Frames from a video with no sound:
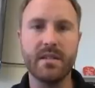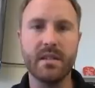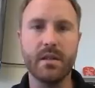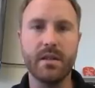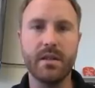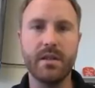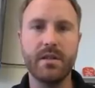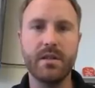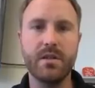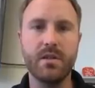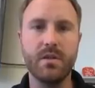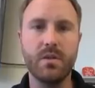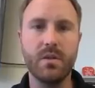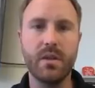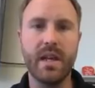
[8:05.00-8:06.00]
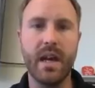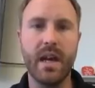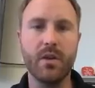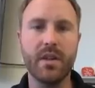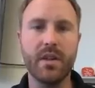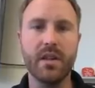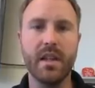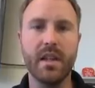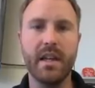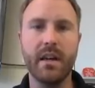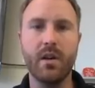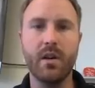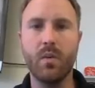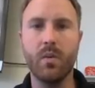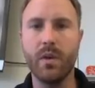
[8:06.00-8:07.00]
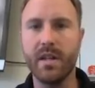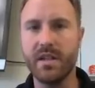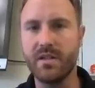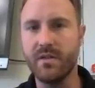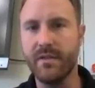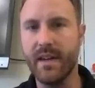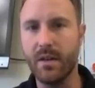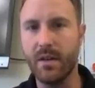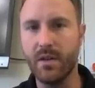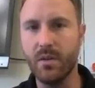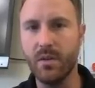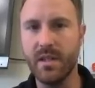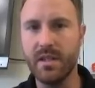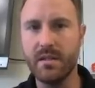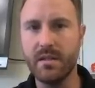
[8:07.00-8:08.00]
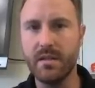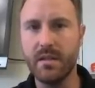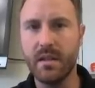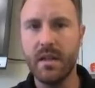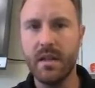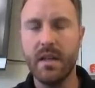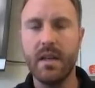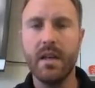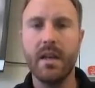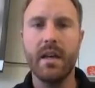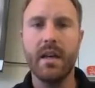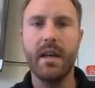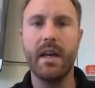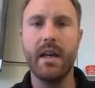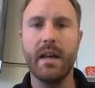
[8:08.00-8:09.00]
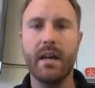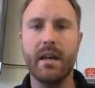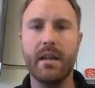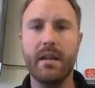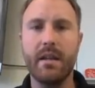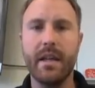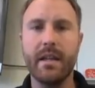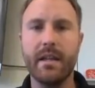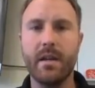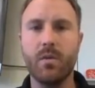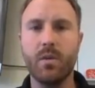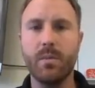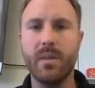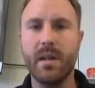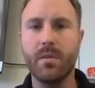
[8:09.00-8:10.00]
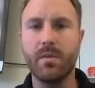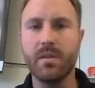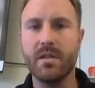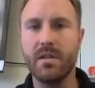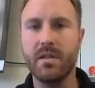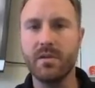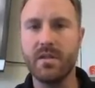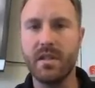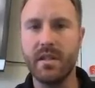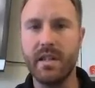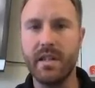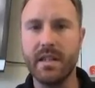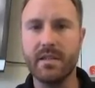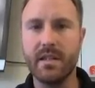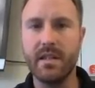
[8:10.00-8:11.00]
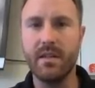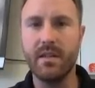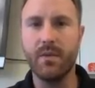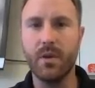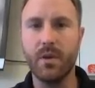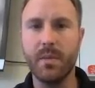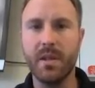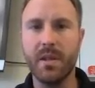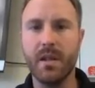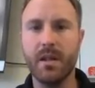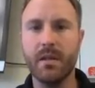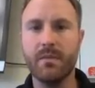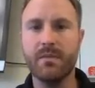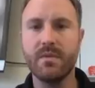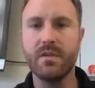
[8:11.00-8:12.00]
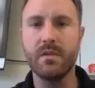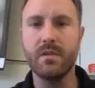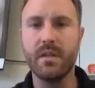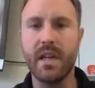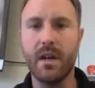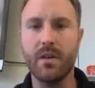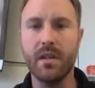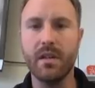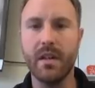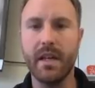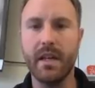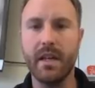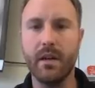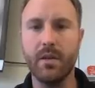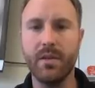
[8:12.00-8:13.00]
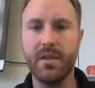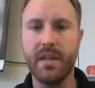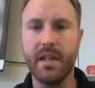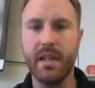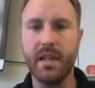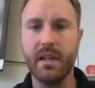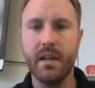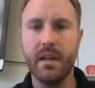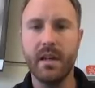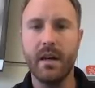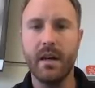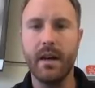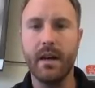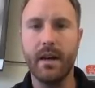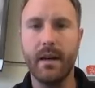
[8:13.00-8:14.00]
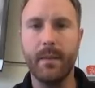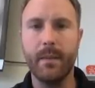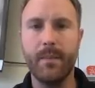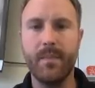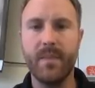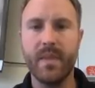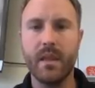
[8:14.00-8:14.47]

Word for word: cylinder to calculate out what its volume is. And then they will be able to use the density formula to calculate out the um,